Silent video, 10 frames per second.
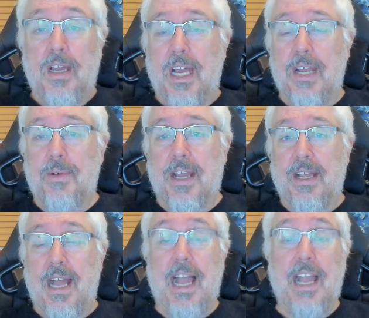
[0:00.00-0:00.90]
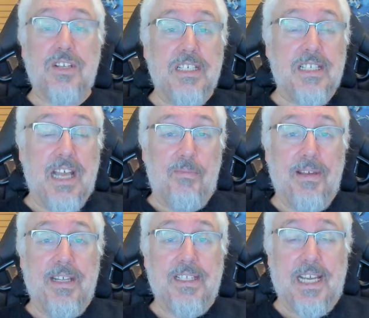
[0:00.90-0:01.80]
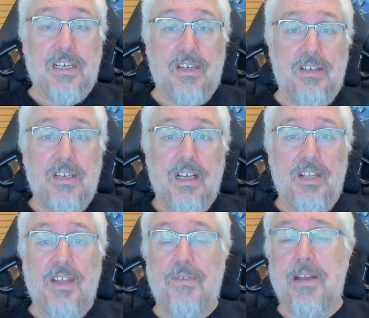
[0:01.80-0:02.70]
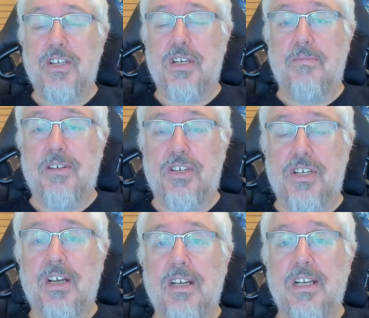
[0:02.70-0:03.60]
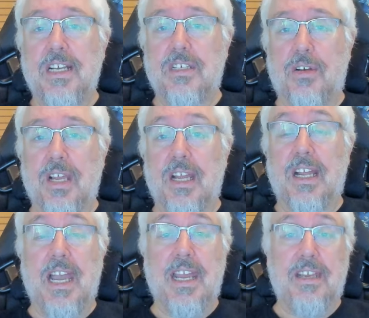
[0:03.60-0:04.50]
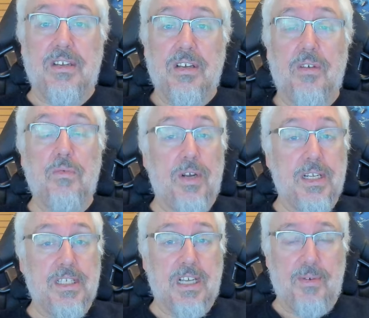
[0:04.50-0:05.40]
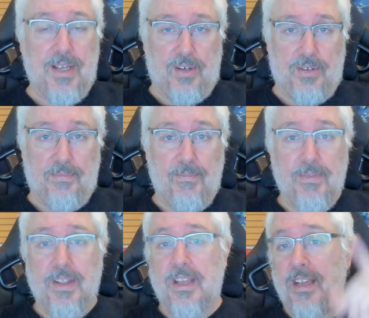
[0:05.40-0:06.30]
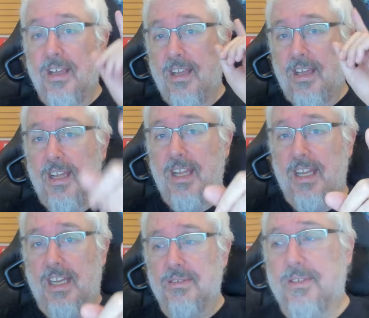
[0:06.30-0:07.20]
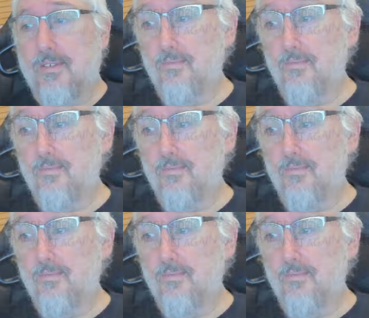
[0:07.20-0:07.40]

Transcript: Anyway, action is now being taken and the Information Commissioner is looking again at what is going on. Here goes.